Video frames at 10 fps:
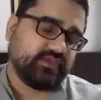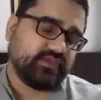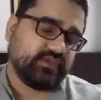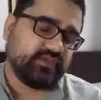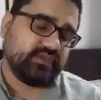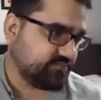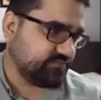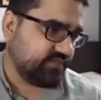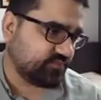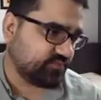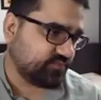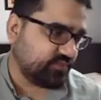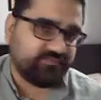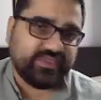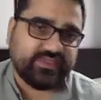Two things that we've
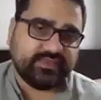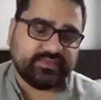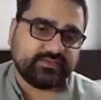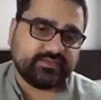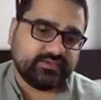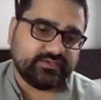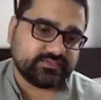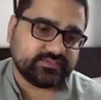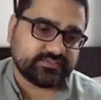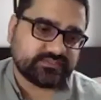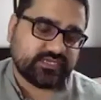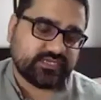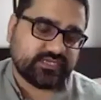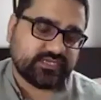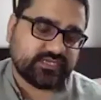been talking about
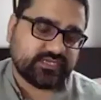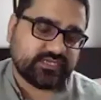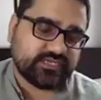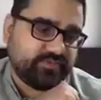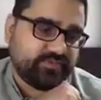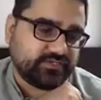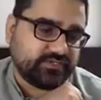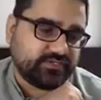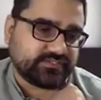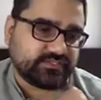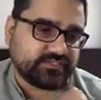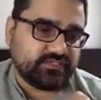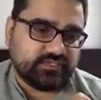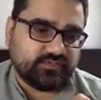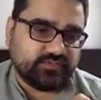with partners, with
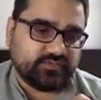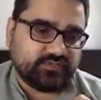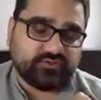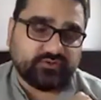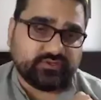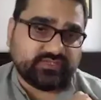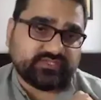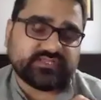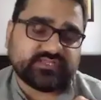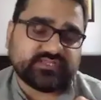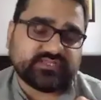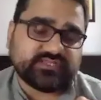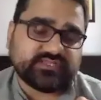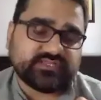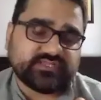other organizations that engage with
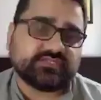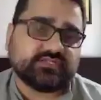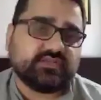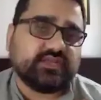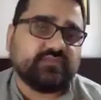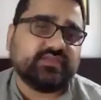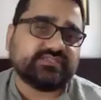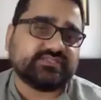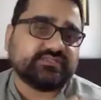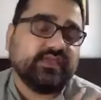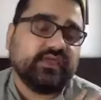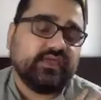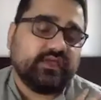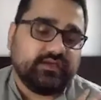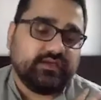us on a regular basis.
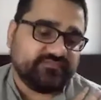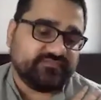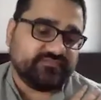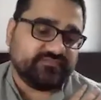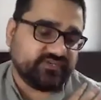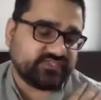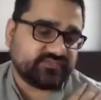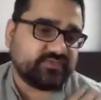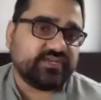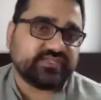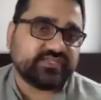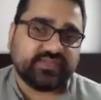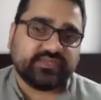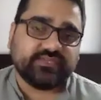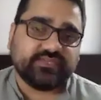The first part has been,
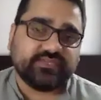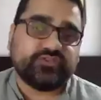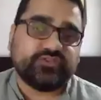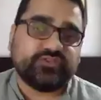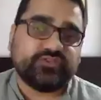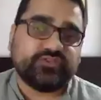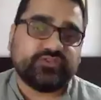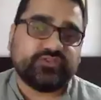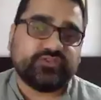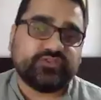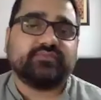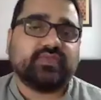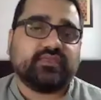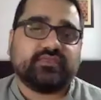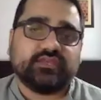don't start something that you
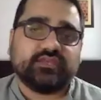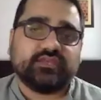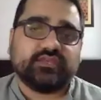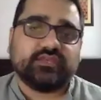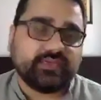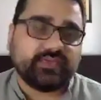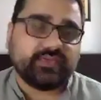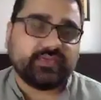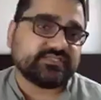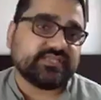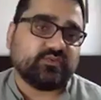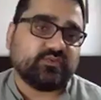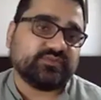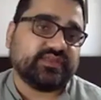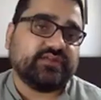won't be able to sustain once we're
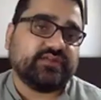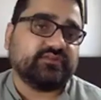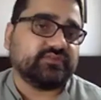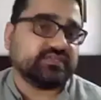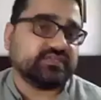out of this.